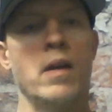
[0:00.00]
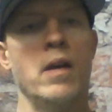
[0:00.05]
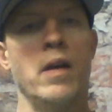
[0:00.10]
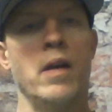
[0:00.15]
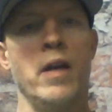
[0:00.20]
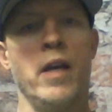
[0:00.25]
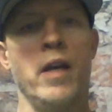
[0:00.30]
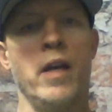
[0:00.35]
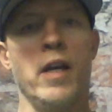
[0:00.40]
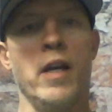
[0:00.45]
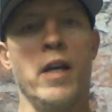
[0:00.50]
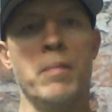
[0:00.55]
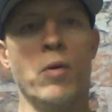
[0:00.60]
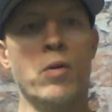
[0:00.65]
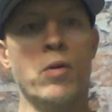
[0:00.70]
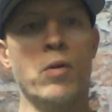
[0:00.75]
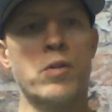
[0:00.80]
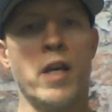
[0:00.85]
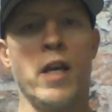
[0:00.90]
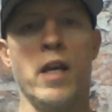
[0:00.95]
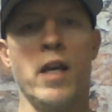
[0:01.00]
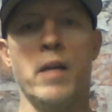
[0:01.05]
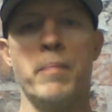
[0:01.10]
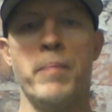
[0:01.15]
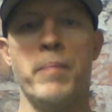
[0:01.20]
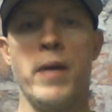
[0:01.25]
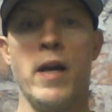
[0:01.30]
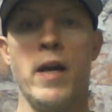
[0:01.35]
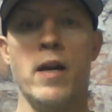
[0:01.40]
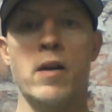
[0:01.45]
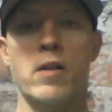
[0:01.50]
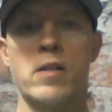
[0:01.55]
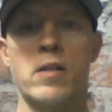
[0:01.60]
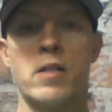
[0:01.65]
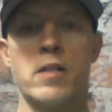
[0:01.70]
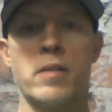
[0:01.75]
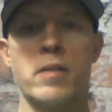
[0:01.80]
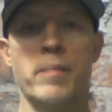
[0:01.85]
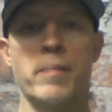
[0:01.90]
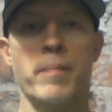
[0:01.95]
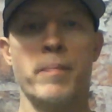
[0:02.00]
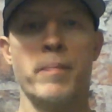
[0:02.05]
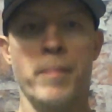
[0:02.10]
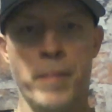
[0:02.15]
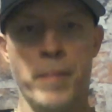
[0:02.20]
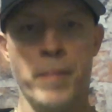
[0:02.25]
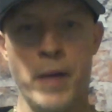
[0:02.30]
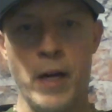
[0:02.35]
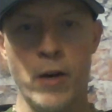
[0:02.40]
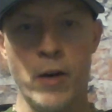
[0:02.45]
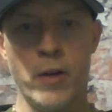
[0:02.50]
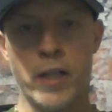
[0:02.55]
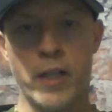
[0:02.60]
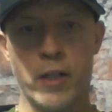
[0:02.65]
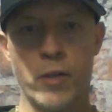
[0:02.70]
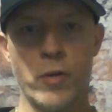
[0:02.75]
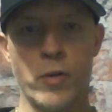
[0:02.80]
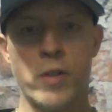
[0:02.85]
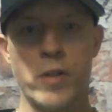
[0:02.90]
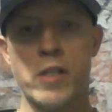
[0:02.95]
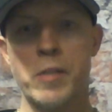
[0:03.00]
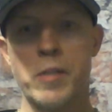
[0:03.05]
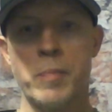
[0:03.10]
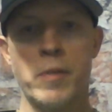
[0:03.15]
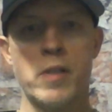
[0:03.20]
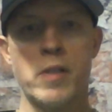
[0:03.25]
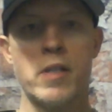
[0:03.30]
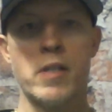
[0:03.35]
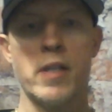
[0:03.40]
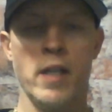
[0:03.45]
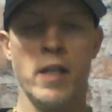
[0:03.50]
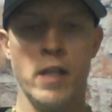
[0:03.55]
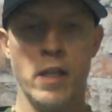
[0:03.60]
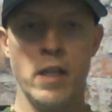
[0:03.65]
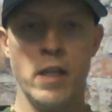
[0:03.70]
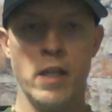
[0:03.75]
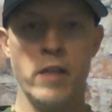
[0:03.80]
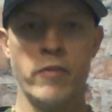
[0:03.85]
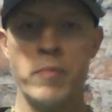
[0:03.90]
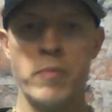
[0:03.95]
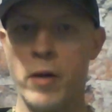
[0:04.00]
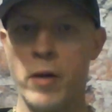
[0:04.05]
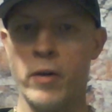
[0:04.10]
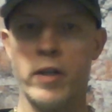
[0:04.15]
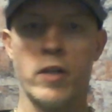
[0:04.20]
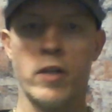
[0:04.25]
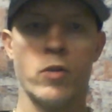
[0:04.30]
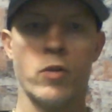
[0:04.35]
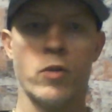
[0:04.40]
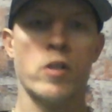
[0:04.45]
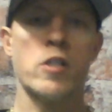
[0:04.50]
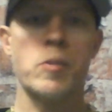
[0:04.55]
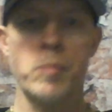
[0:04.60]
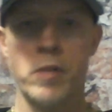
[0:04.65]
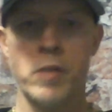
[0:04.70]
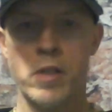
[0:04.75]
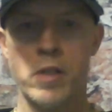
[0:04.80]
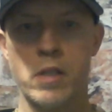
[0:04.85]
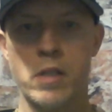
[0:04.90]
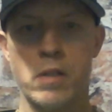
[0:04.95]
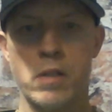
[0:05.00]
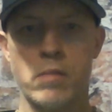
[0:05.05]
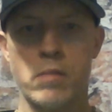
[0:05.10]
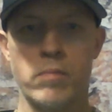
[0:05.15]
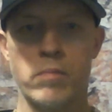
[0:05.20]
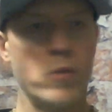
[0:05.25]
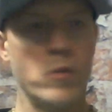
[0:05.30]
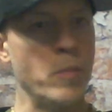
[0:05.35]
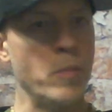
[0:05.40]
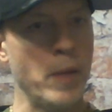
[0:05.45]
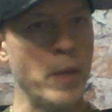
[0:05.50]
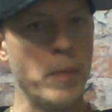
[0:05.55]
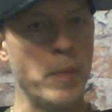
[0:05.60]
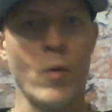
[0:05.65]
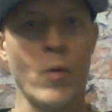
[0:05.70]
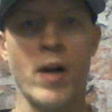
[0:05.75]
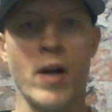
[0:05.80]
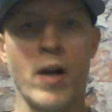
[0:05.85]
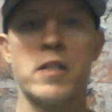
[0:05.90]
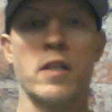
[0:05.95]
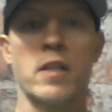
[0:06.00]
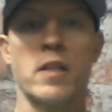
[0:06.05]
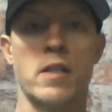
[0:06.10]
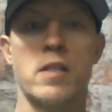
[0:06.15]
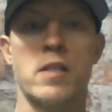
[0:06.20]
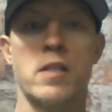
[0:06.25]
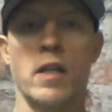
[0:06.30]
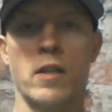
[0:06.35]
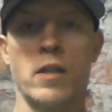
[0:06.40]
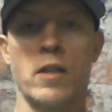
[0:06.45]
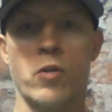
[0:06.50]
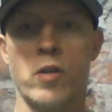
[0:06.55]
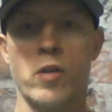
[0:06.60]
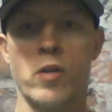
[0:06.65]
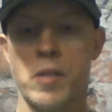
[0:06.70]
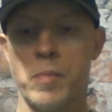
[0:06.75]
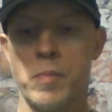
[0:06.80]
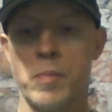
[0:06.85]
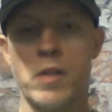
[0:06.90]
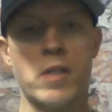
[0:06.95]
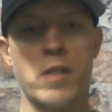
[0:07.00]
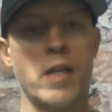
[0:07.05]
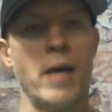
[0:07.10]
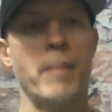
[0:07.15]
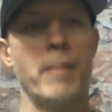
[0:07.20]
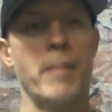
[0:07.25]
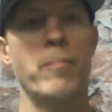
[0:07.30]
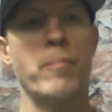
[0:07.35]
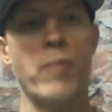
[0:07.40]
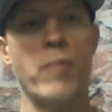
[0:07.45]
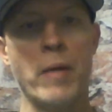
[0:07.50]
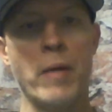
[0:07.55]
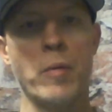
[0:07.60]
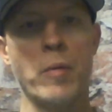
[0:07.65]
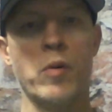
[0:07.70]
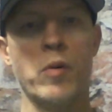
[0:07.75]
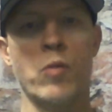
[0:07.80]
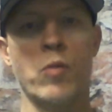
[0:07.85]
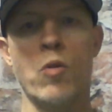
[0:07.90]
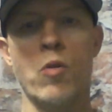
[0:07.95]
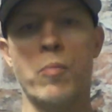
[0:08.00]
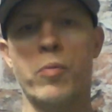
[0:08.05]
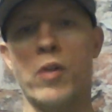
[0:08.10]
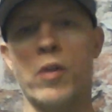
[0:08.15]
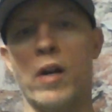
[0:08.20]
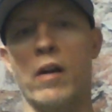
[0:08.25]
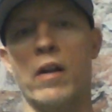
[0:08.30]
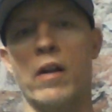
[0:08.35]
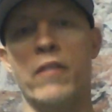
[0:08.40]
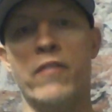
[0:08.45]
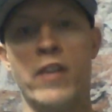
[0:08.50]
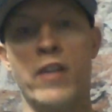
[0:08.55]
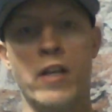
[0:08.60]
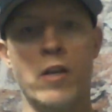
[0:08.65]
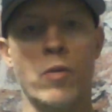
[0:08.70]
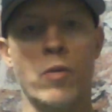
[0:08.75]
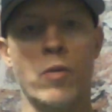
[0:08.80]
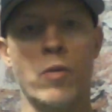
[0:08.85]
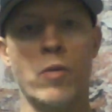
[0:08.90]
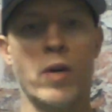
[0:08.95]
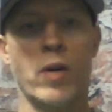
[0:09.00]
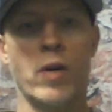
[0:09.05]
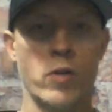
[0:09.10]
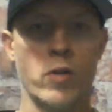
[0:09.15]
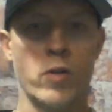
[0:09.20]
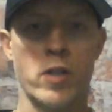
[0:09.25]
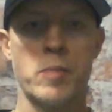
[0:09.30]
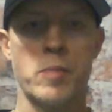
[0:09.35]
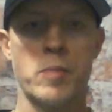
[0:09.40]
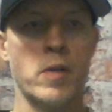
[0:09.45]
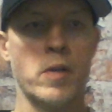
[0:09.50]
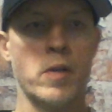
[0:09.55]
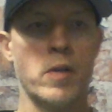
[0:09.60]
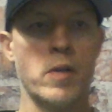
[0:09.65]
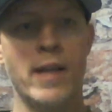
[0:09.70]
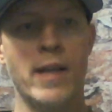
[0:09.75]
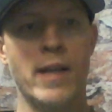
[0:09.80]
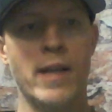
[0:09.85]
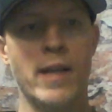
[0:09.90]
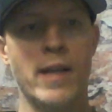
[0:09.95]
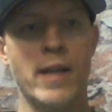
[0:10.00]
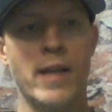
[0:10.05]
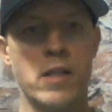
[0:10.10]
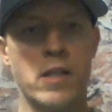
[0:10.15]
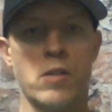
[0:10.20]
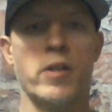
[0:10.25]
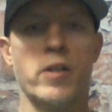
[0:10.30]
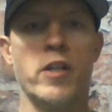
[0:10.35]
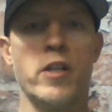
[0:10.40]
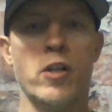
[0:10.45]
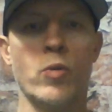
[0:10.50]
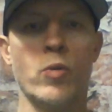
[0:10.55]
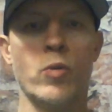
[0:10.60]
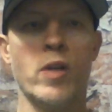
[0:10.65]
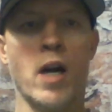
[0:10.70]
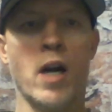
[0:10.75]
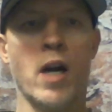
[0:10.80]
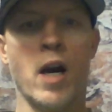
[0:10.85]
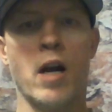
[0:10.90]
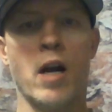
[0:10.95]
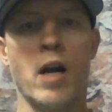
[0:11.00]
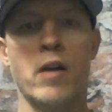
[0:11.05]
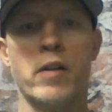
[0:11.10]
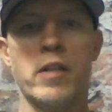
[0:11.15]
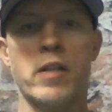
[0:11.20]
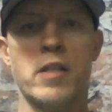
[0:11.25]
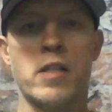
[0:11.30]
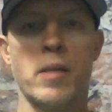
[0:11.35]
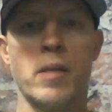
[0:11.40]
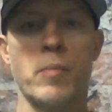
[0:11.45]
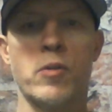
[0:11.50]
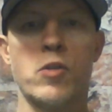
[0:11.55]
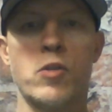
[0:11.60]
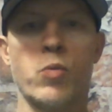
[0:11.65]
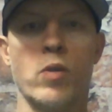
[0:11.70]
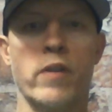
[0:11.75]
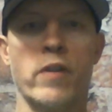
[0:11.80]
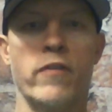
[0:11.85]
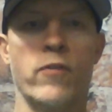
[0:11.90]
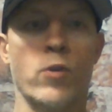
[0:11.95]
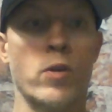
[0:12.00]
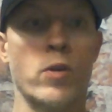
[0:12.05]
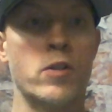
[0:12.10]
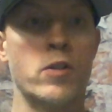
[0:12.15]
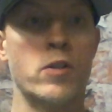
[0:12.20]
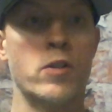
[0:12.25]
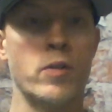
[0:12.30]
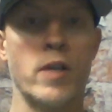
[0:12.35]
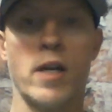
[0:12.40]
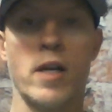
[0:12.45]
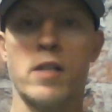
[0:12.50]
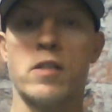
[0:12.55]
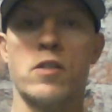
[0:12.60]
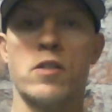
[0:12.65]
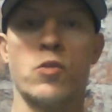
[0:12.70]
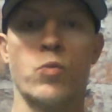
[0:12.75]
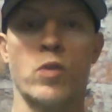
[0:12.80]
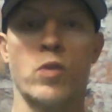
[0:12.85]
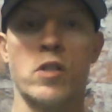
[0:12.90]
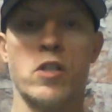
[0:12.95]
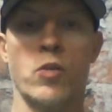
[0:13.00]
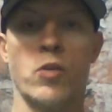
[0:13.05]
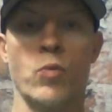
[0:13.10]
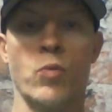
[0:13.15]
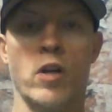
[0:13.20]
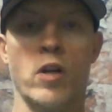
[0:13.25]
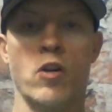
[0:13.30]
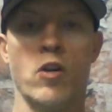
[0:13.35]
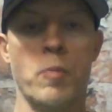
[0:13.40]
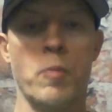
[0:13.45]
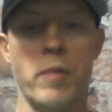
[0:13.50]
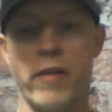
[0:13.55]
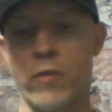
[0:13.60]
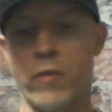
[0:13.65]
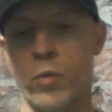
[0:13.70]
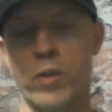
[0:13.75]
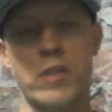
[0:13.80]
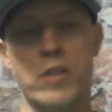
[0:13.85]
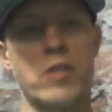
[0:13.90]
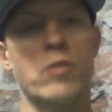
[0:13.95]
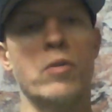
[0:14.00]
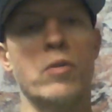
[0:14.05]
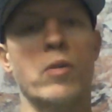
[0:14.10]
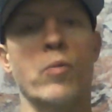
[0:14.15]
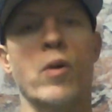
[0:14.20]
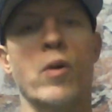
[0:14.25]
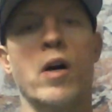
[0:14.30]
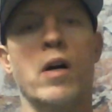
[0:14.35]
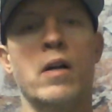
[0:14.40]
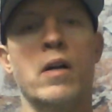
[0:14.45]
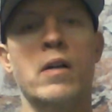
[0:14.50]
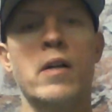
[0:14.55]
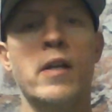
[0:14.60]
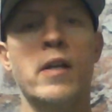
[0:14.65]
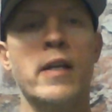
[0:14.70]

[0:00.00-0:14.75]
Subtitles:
Hey, Bulls and Bears, Merry Christmas Eve, Merry Christmas. You may be watching this on Christmas. I probably won't put out a video on Christmas. So here we are, December 24th, 2021. Hope everyone's doing well.